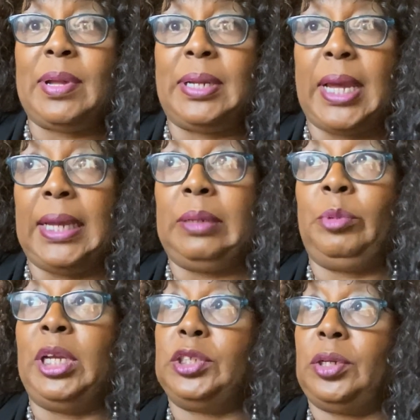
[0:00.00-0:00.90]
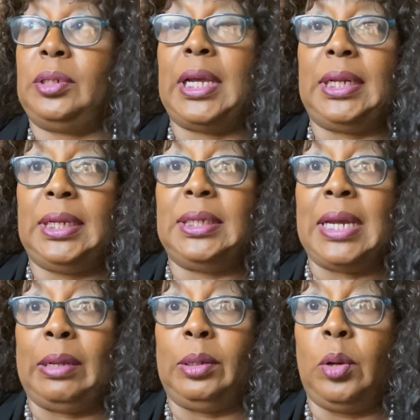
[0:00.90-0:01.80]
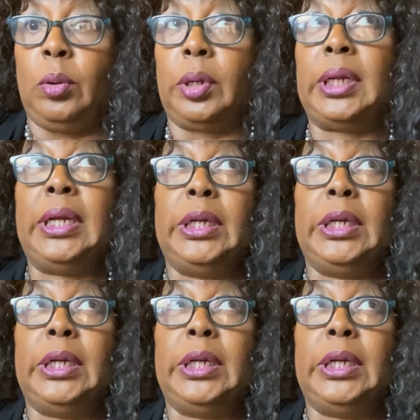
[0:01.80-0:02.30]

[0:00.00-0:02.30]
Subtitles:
At night we can turn that heat down lower,